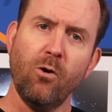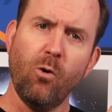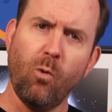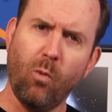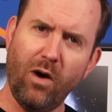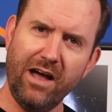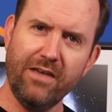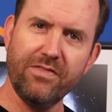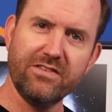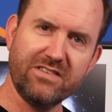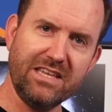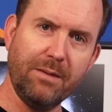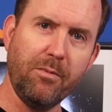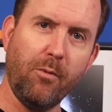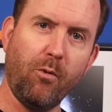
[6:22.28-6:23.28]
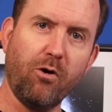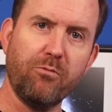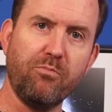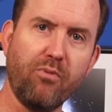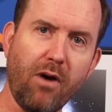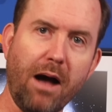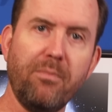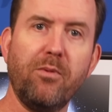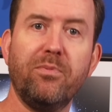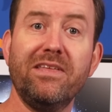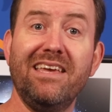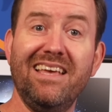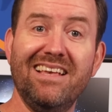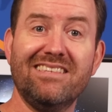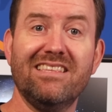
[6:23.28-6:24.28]
while the ZimaBoard probably
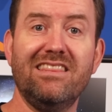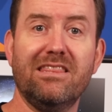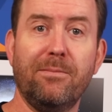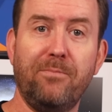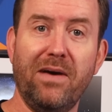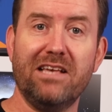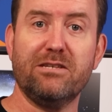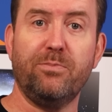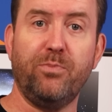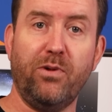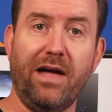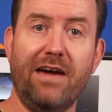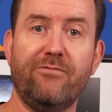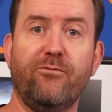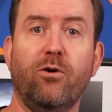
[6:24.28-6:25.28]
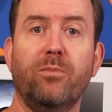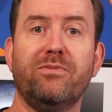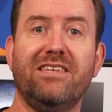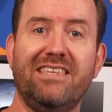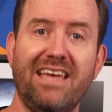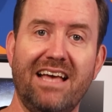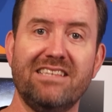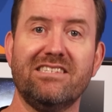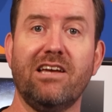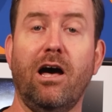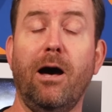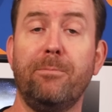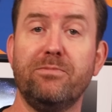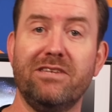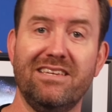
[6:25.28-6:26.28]
isn't the best platform to test
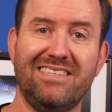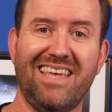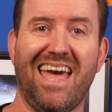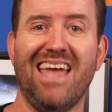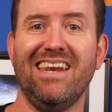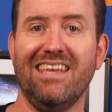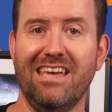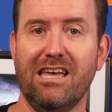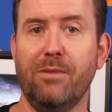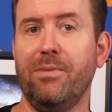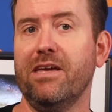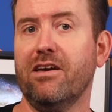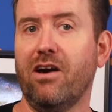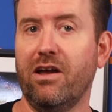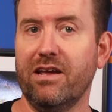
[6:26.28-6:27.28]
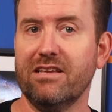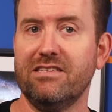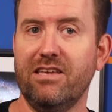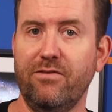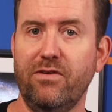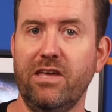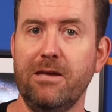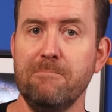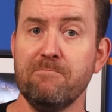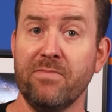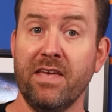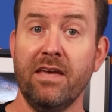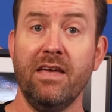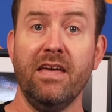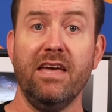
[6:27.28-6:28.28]
up to 10 gigabit connectivity,
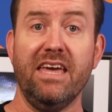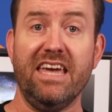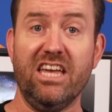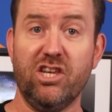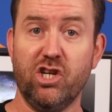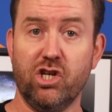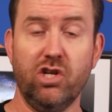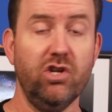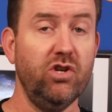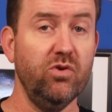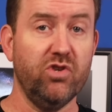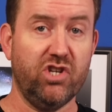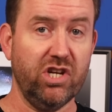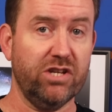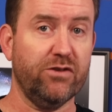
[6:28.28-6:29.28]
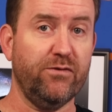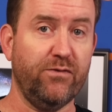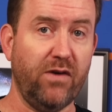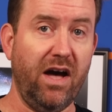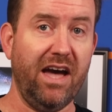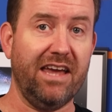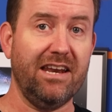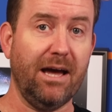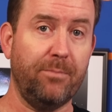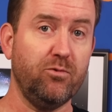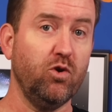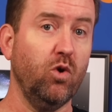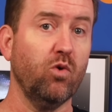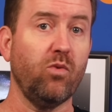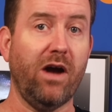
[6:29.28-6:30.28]
it should do just fine up
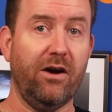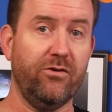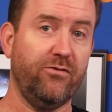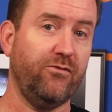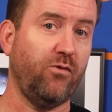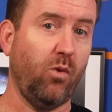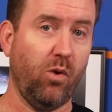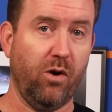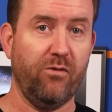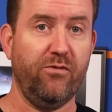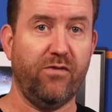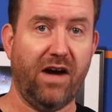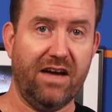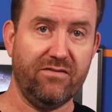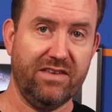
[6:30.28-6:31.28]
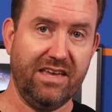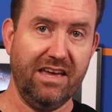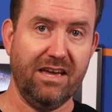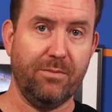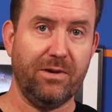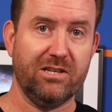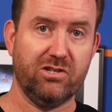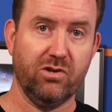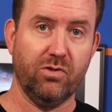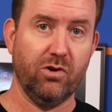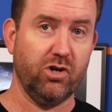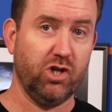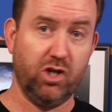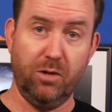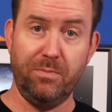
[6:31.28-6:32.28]
to around 4 or 5 gigabits. So there
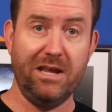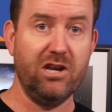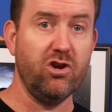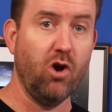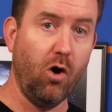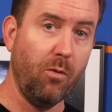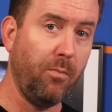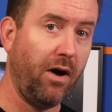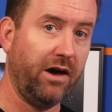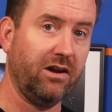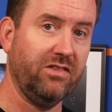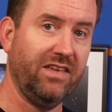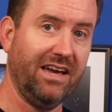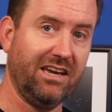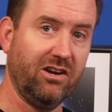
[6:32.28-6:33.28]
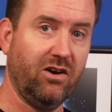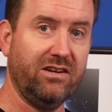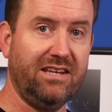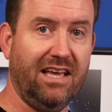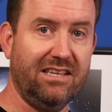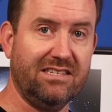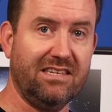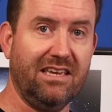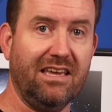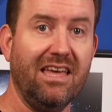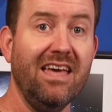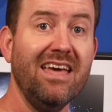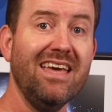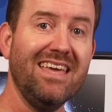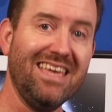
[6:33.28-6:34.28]
should be no bottleneck in our testing,
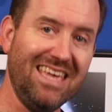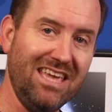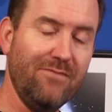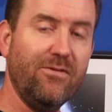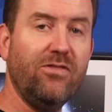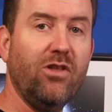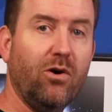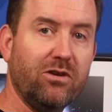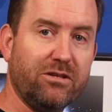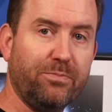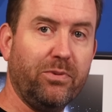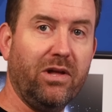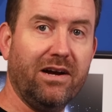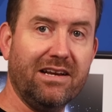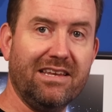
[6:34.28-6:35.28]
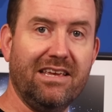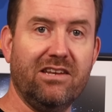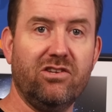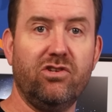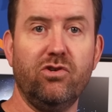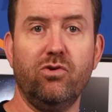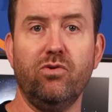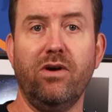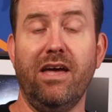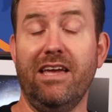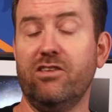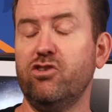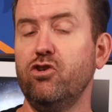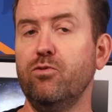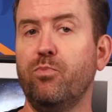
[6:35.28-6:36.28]
even though it's plugged into a
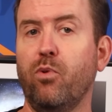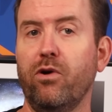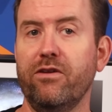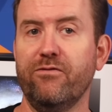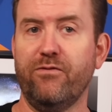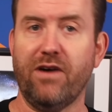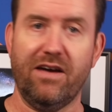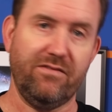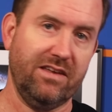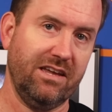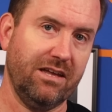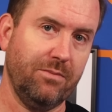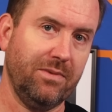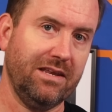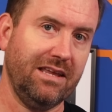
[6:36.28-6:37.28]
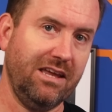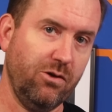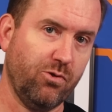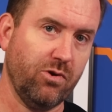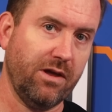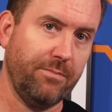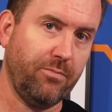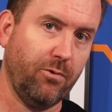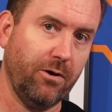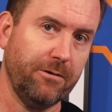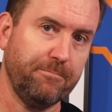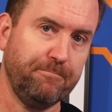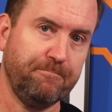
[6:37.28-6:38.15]
2.5 gigabit Ethernet port.